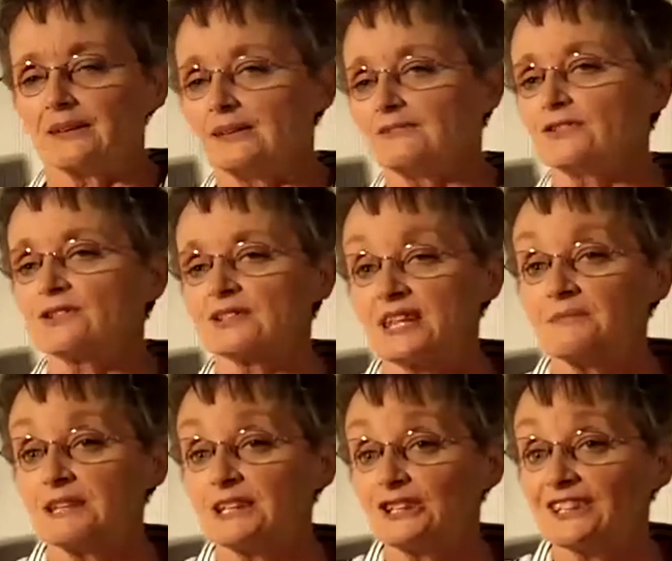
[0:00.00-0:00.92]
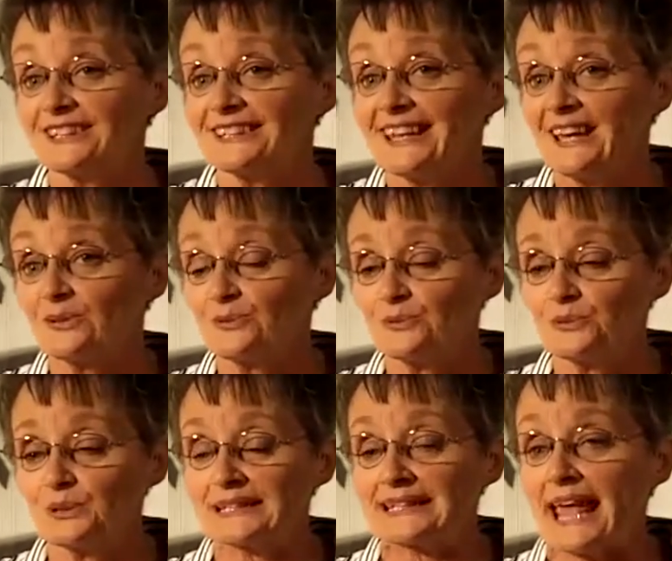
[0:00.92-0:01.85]
and if you see me looking down,
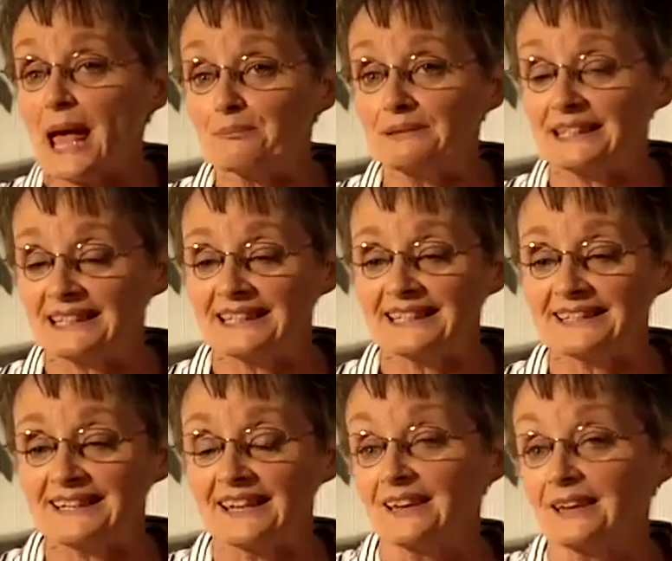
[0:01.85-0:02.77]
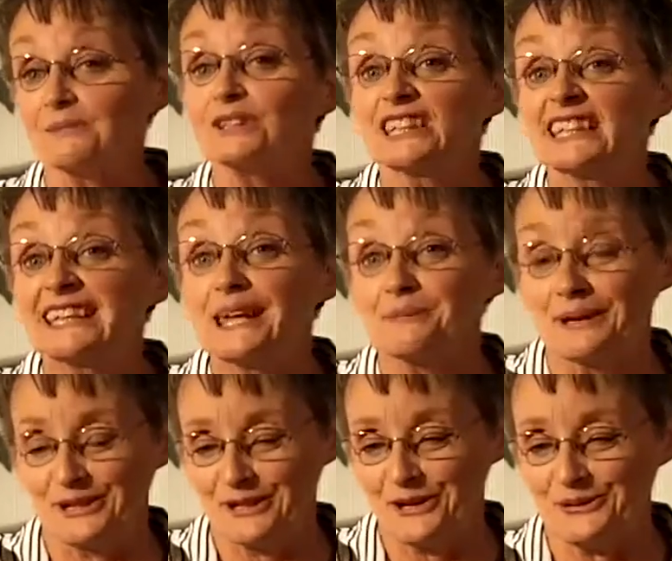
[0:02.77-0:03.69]
what's happening is I'm looking
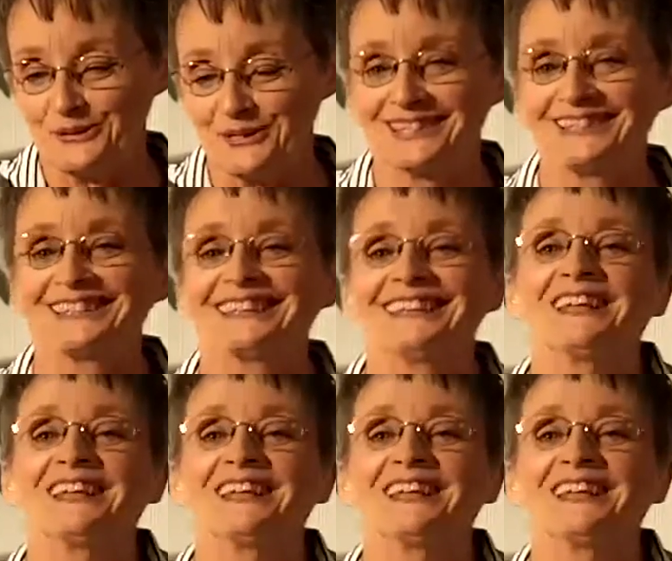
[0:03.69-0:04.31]
at my notes.